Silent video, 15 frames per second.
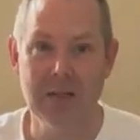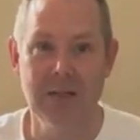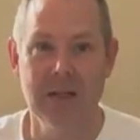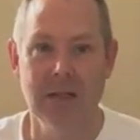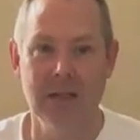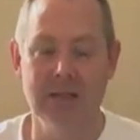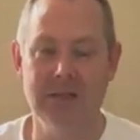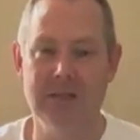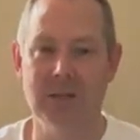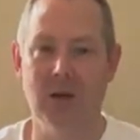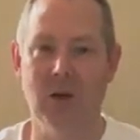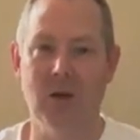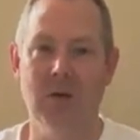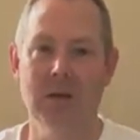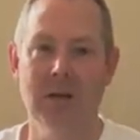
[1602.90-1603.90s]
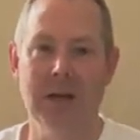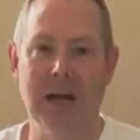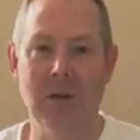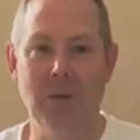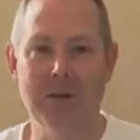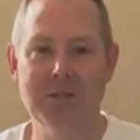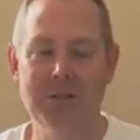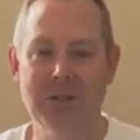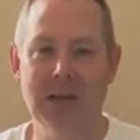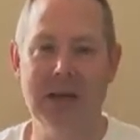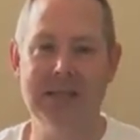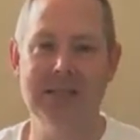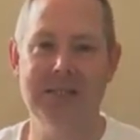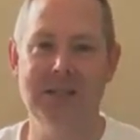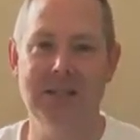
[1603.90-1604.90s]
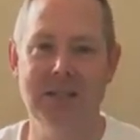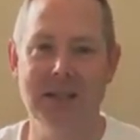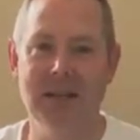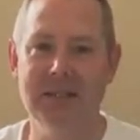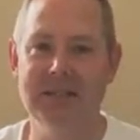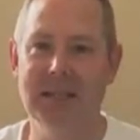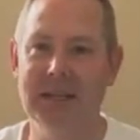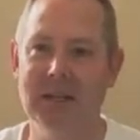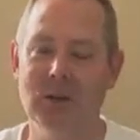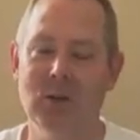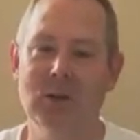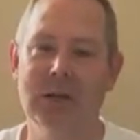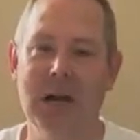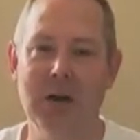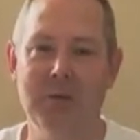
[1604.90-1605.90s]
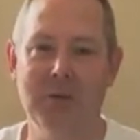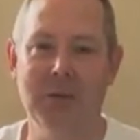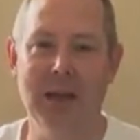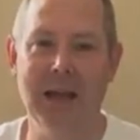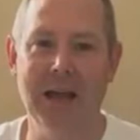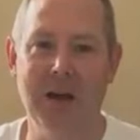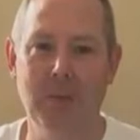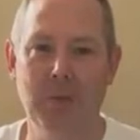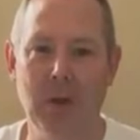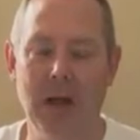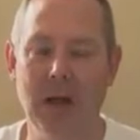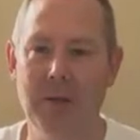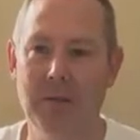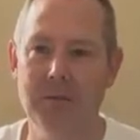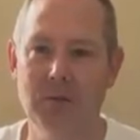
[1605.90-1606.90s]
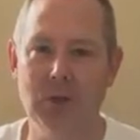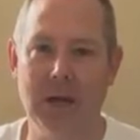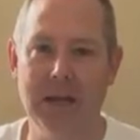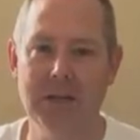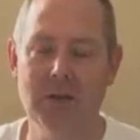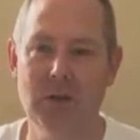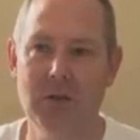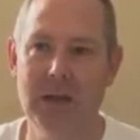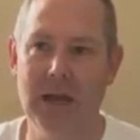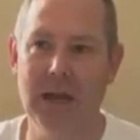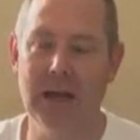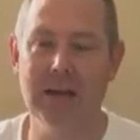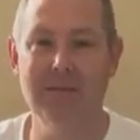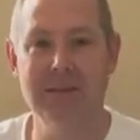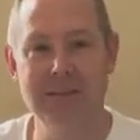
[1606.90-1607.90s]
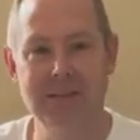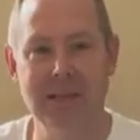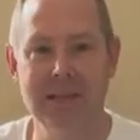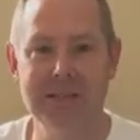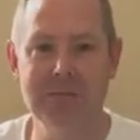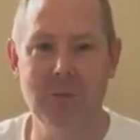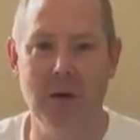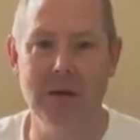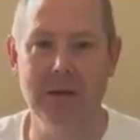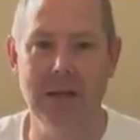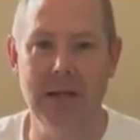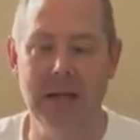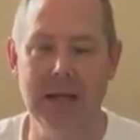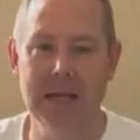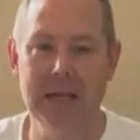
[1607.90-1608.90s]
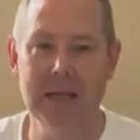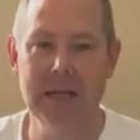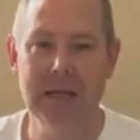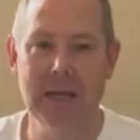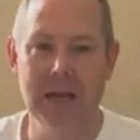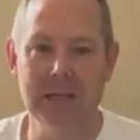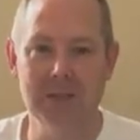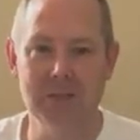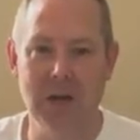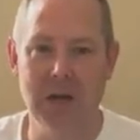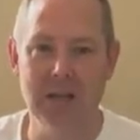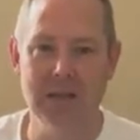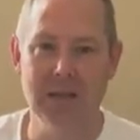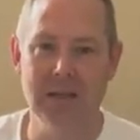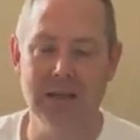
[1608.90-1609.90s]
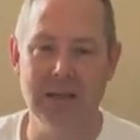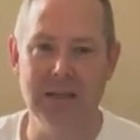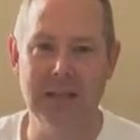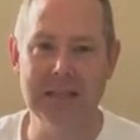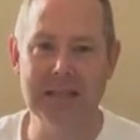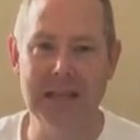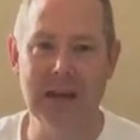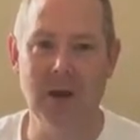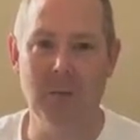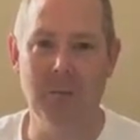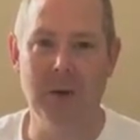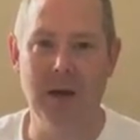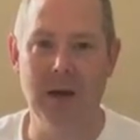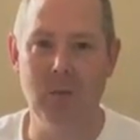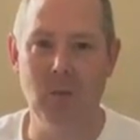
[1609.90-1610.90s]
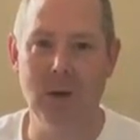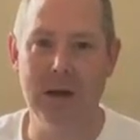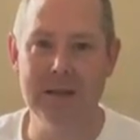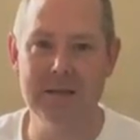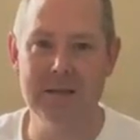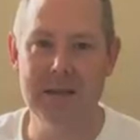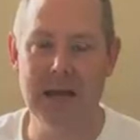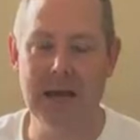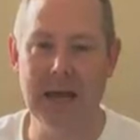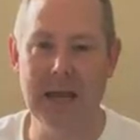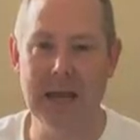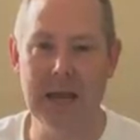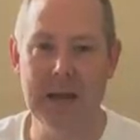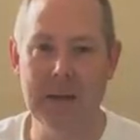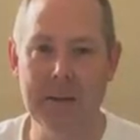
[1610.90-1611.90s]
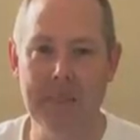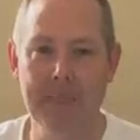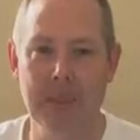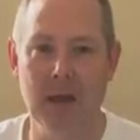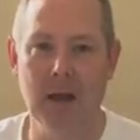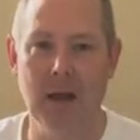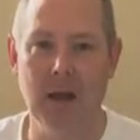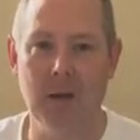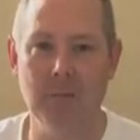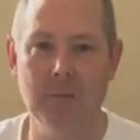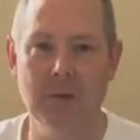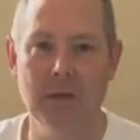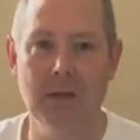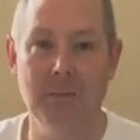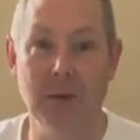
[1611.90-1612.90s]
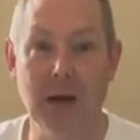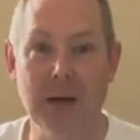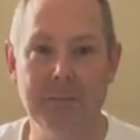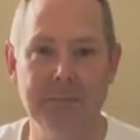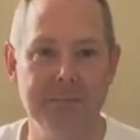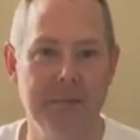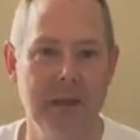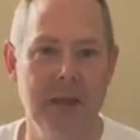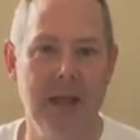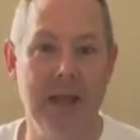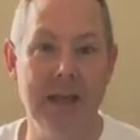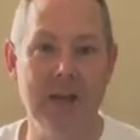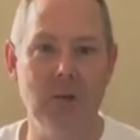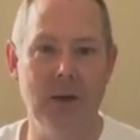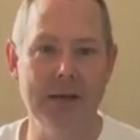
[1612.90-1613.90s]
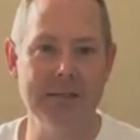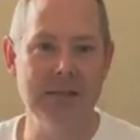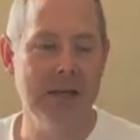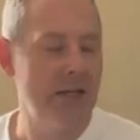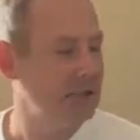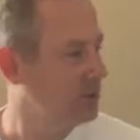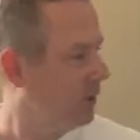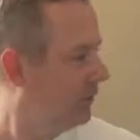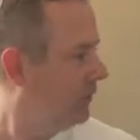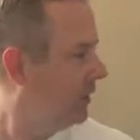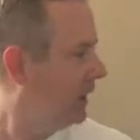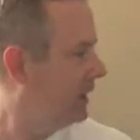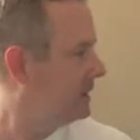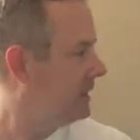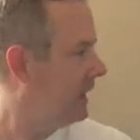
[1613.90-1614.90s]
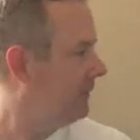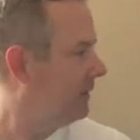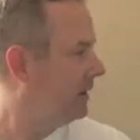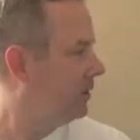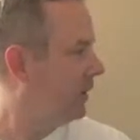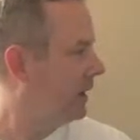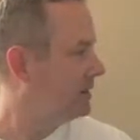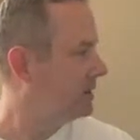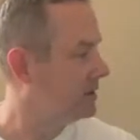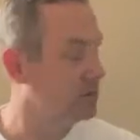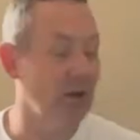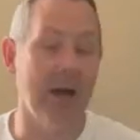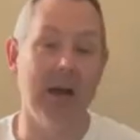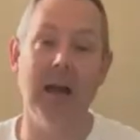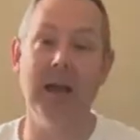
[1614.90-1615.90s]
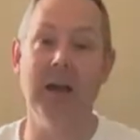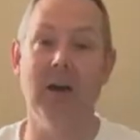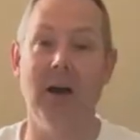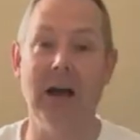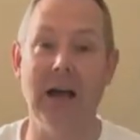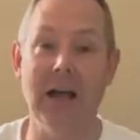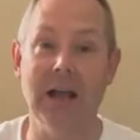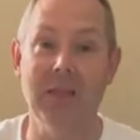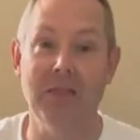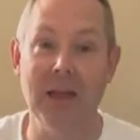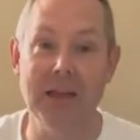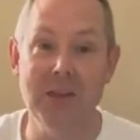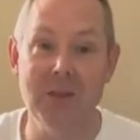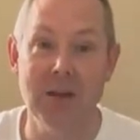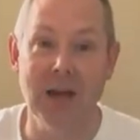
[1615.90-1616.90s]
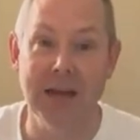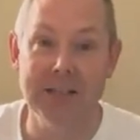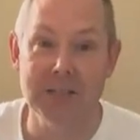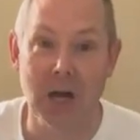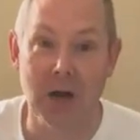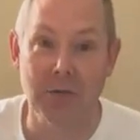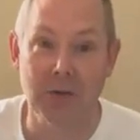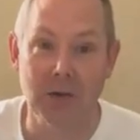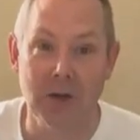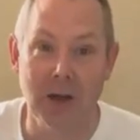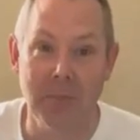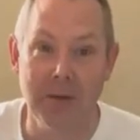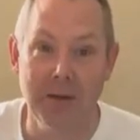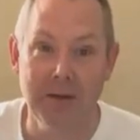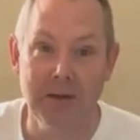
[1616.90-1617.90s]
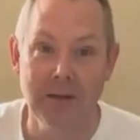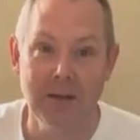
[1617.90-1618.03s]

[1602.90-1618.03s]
And so I want you guys to take a look out for that. I'll probably try and do that. What's today's Monday? I'll try and get that out probably Wednesday. But anyways, so if you guys have any questions, so I thank you guys all for coming.